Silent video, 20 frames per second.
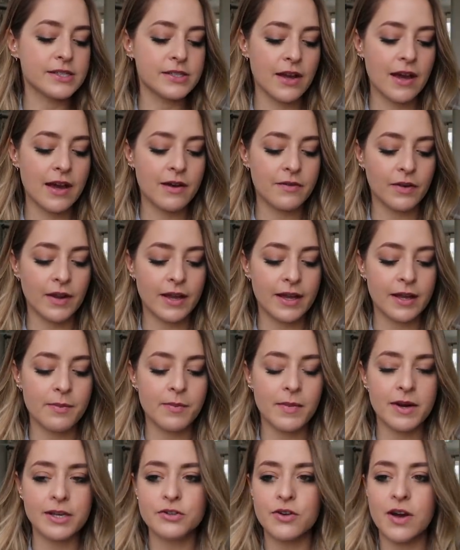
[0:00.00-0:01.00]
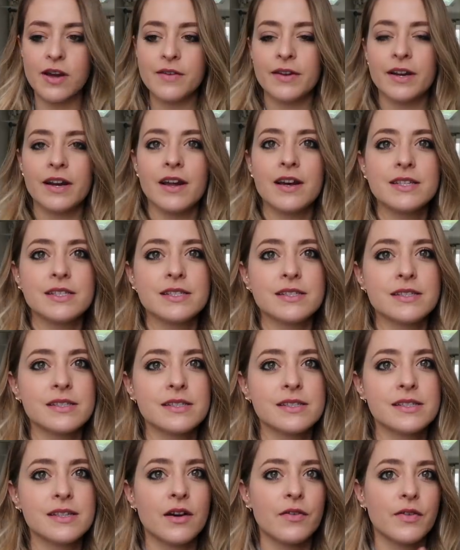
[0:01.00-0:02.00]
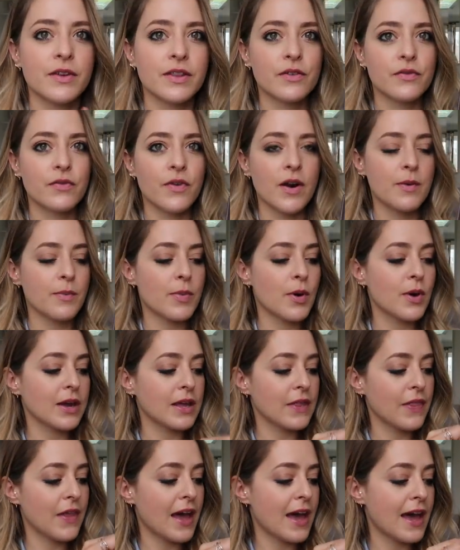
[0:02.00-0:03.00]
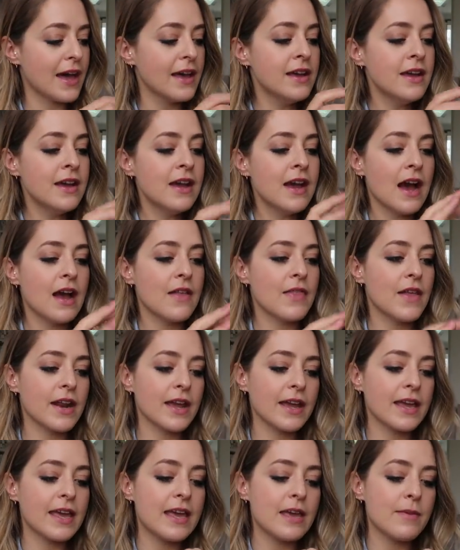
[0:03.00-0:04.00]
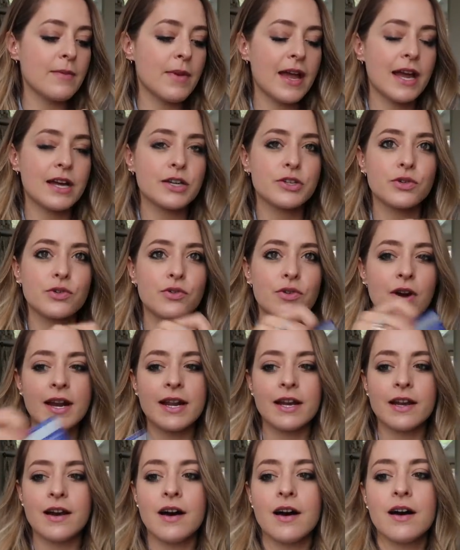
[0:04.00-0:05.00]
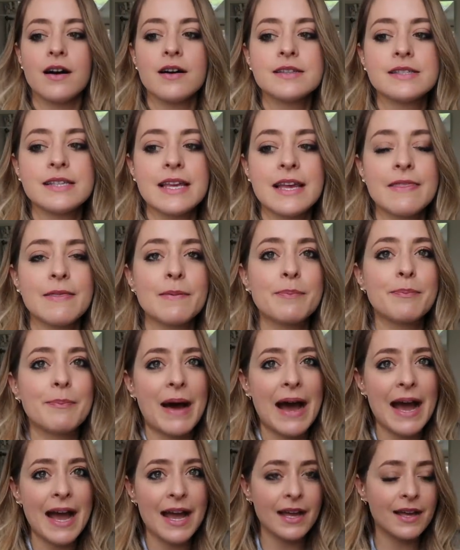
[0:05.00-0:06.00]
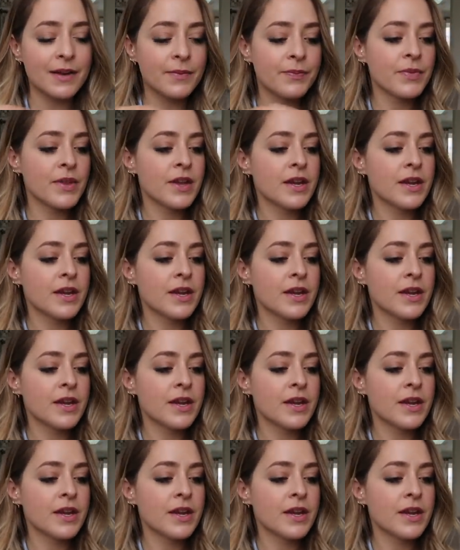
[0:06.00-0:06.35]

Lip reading: So I have like my driving license and stuff in the front pocket there, and then I keep my actual credit cards in the back.